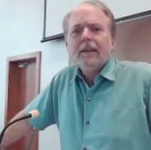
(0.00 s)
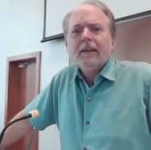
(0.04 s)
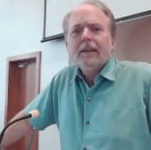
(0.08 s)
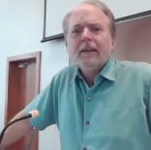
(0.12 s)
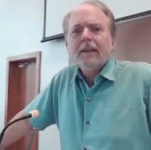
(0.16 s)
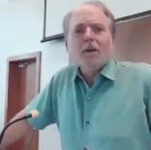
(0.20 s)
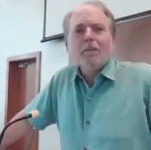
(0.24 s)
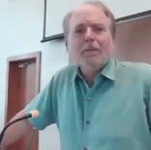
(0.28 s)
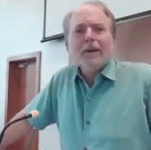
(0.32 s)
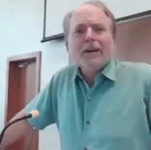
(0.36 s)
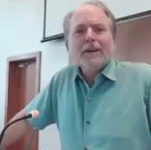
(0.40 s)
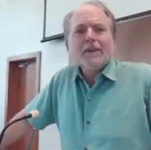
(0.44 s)

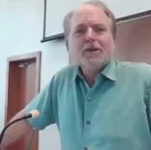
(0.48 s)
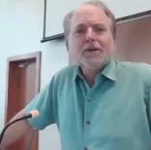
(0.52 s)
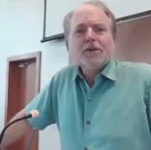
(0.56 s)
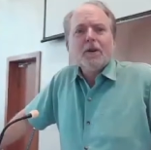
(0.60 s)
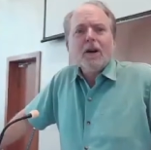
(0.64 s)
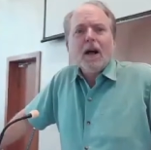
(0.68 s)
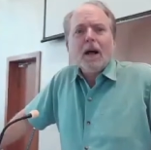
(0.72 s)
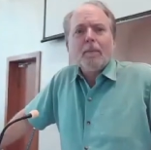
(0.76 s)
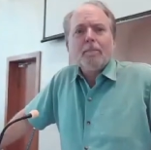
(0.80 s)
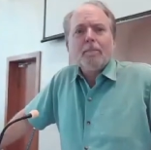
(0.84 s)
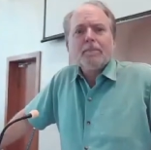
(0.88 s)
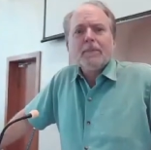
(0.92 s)
You don't
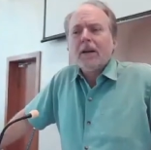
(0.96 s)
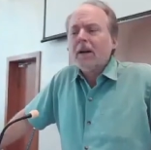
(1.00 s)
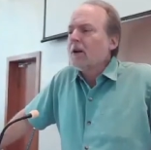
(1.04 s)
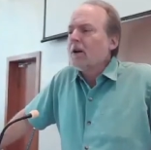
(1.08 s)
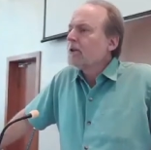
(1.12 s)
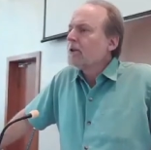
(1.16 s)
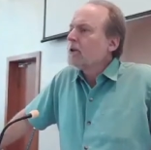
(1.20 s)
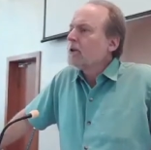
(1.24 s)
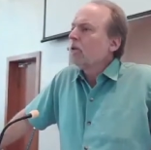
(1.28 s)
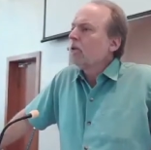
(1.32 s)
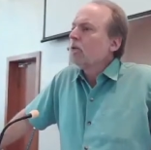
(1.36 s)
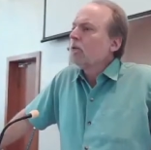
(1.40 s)
measure up.
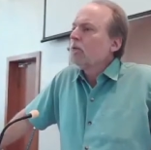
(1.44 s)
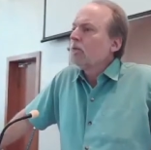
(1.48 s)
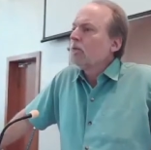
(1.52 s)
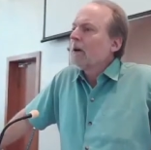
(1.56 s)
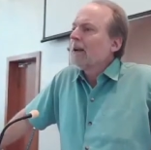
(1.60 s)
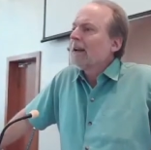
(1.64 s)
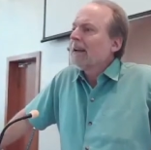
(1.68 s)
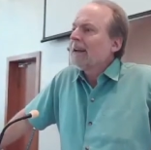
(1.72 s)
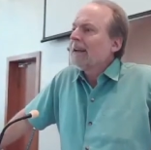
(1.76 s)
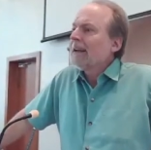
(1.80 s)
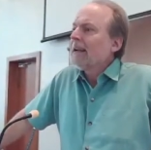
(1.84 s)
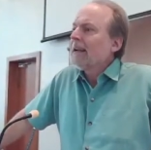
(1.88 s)
You know, you
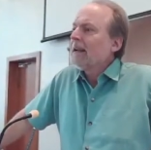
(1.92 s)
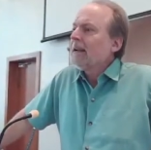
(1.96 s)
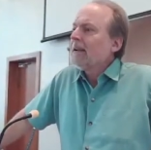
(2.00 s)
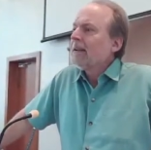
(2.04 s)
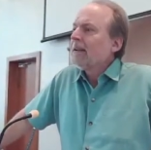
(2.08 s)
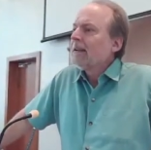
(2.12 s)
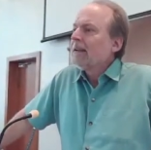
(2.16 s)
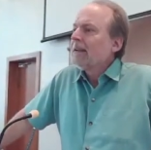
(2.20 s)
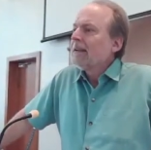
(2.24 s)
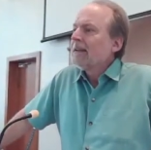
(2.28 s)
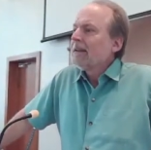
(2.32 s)
really